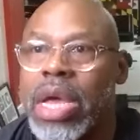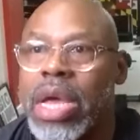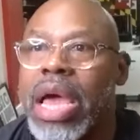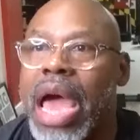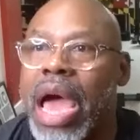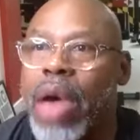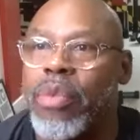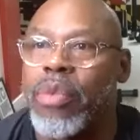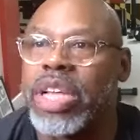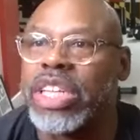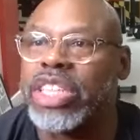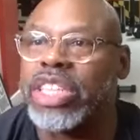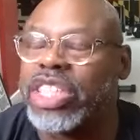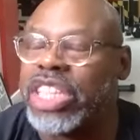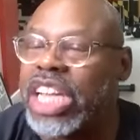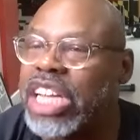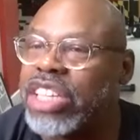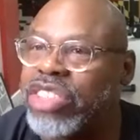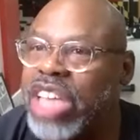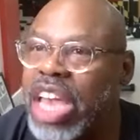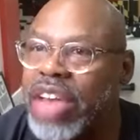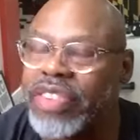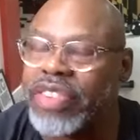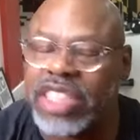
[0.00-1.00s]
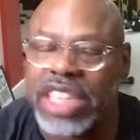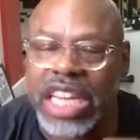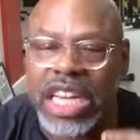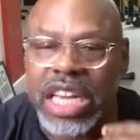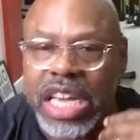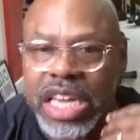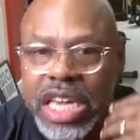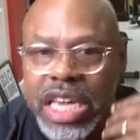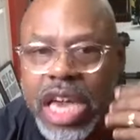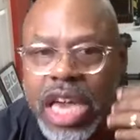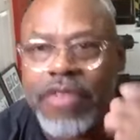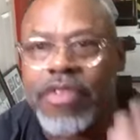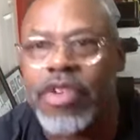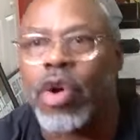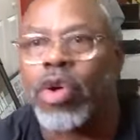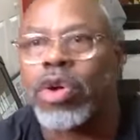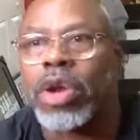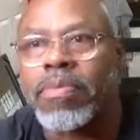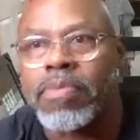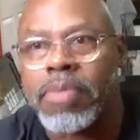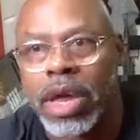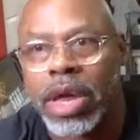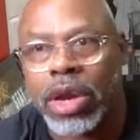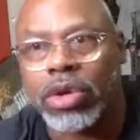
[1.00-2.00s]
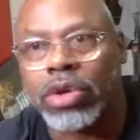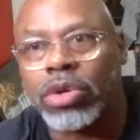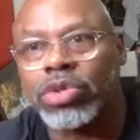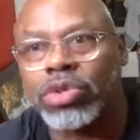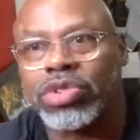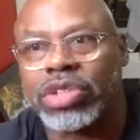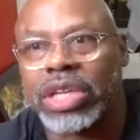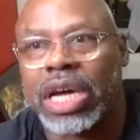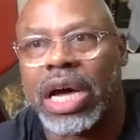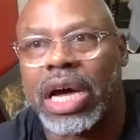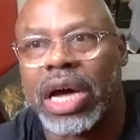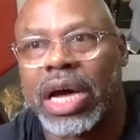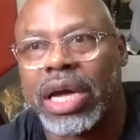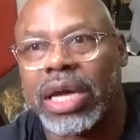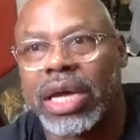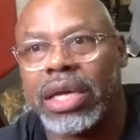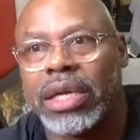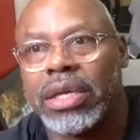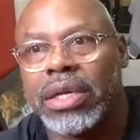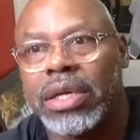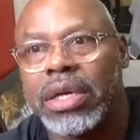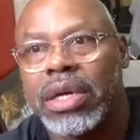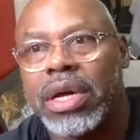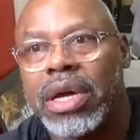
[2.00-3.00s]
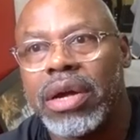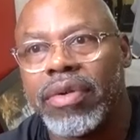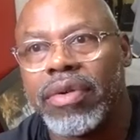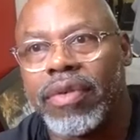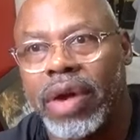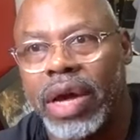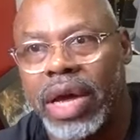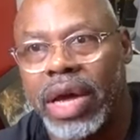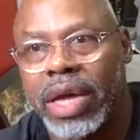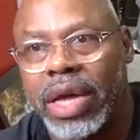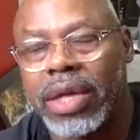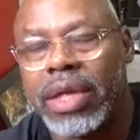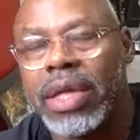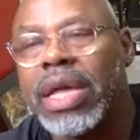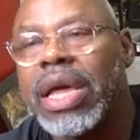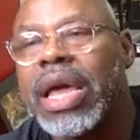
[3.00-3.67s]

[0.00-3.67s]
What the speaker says: I mean, she can give you on the medical side, right?